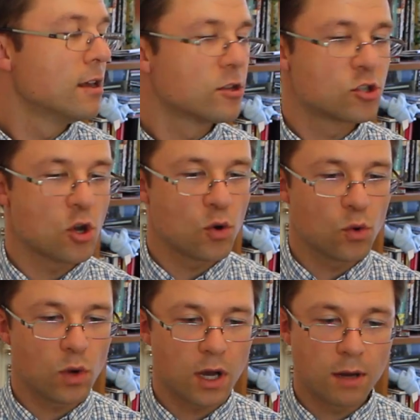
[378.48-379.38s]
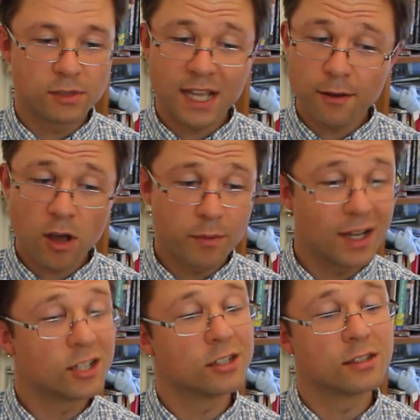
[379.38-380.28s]
So same
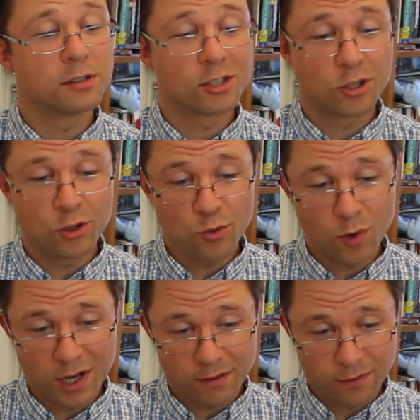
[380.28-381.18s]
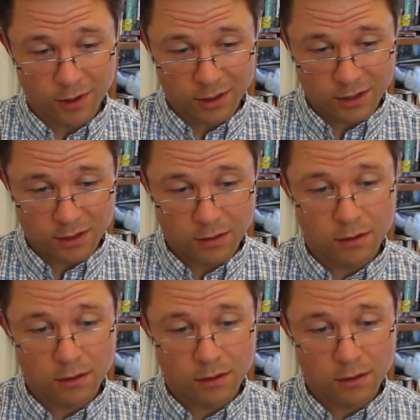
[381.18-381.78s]
combinations. It's 2-1 first.